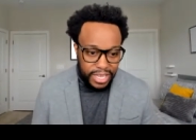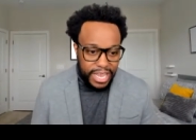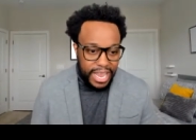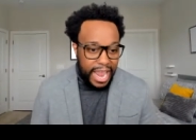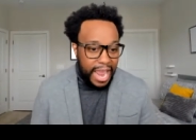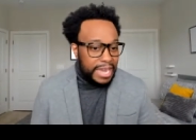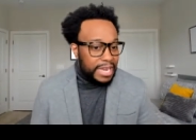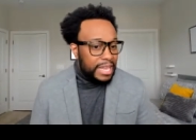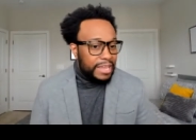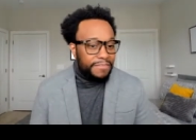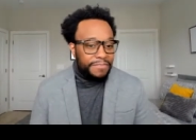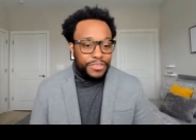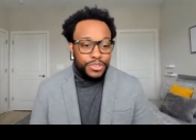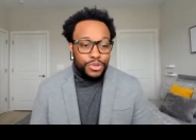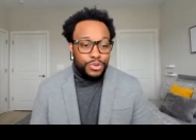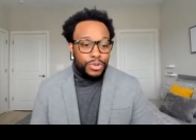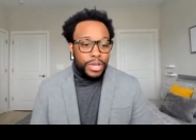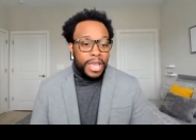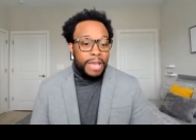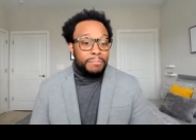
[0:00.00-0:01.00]
And if
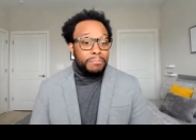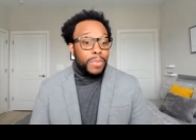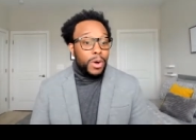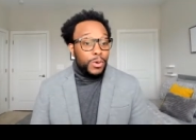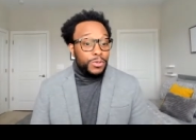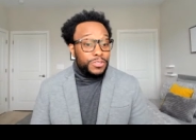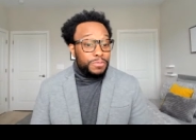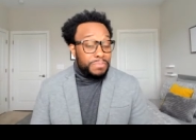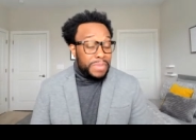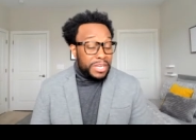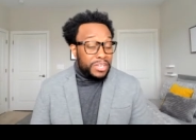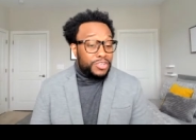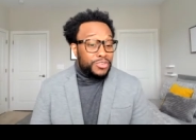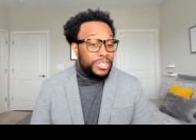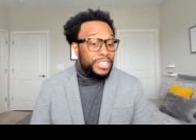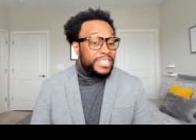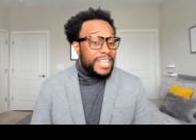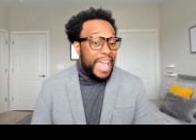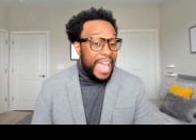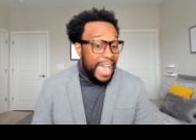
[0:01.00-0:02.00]
most
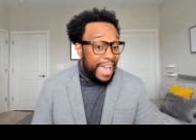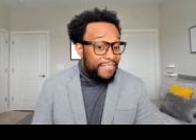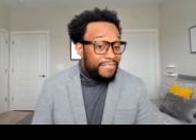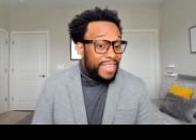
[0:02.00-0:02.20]
ministries have